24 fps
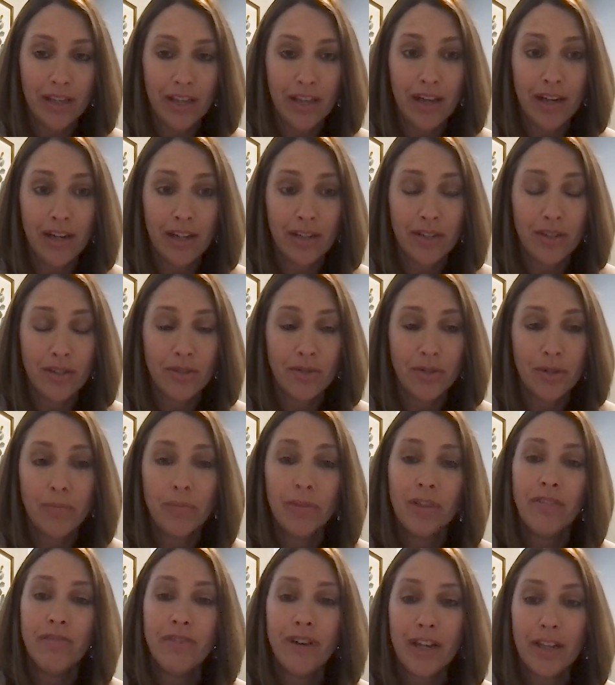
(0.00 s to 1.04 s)
an
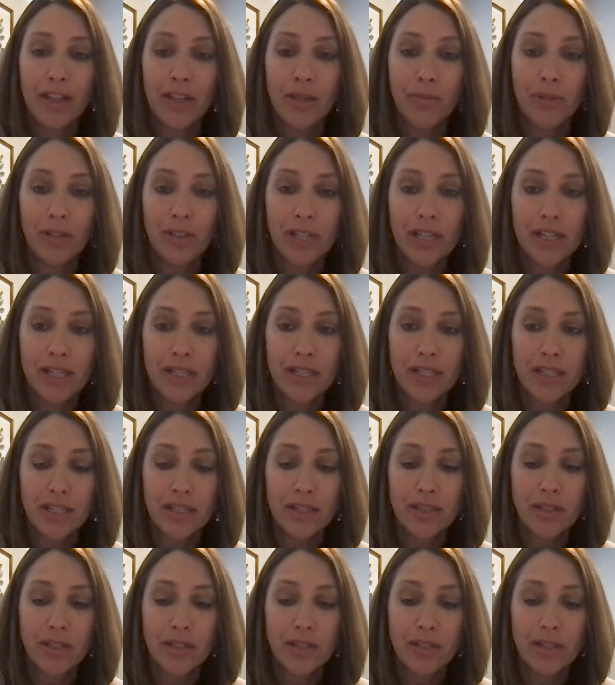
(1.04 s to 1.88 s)
extremely valuable lesson.